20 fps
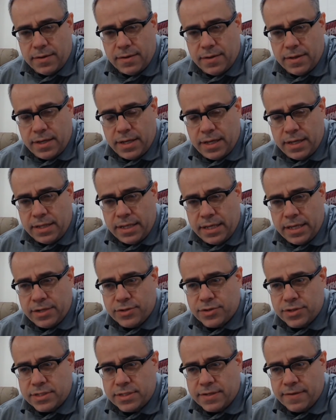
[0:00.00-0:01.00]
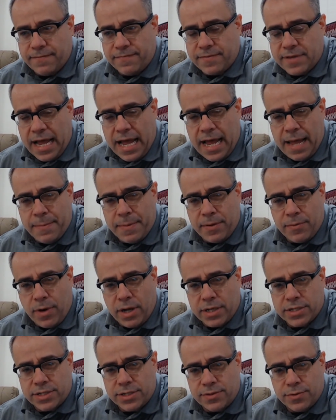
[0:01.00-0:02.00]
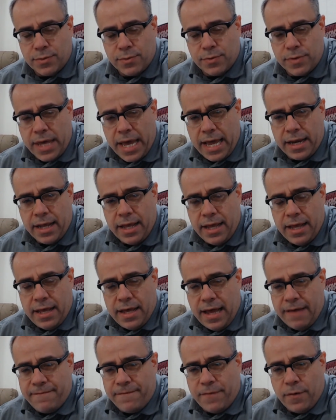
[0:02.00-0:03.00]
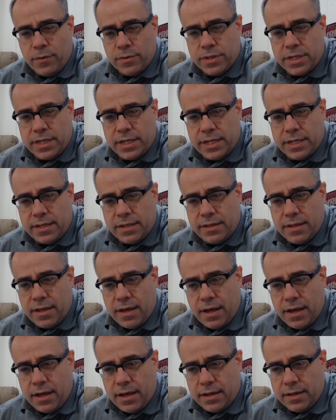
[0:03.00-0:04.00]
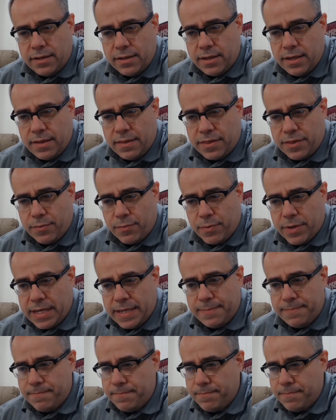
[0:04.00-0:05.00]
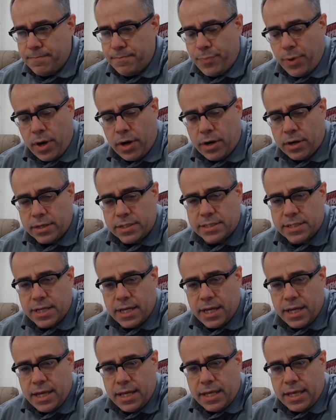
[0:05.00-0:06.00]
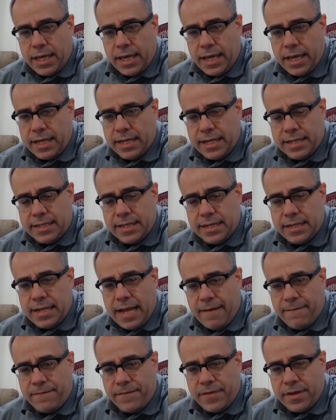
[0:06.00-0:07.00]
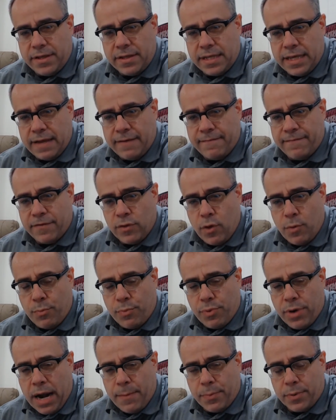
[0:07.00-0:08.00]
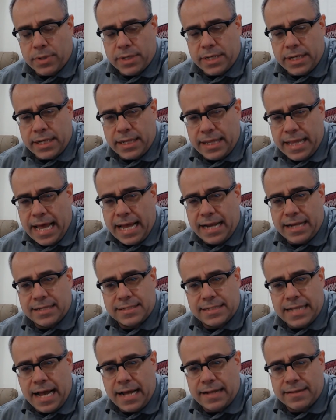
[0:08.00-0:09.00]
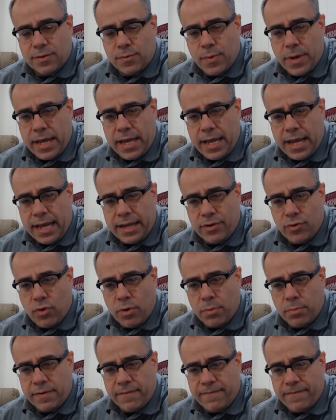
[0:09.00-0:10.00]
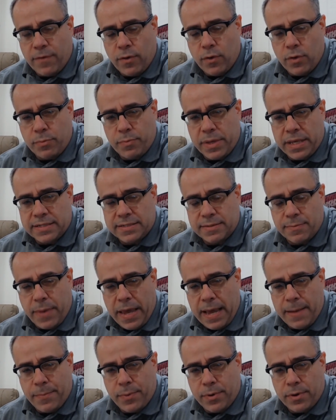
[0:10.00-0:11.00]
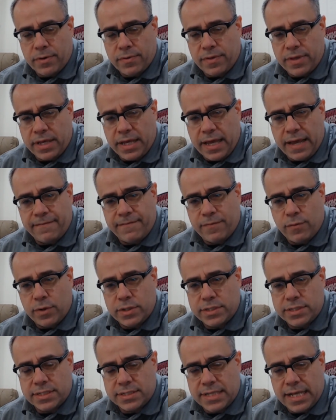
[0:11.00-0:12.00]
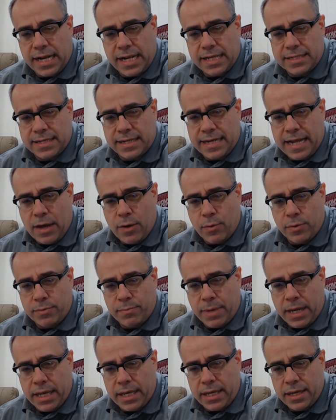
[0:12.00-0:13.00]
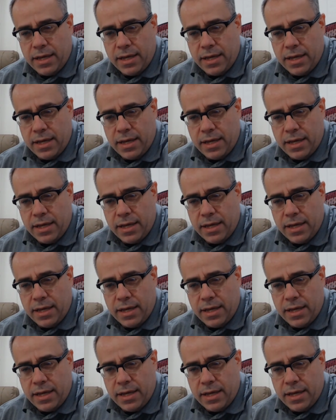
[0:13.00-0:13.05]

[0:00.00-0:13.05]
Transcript: in the interest of time and rushing through that, I folded it in 3 parts, and it did not fit in the envelope properly, and that is not the way I normally fold a piece of paper, the invoices that I send out with my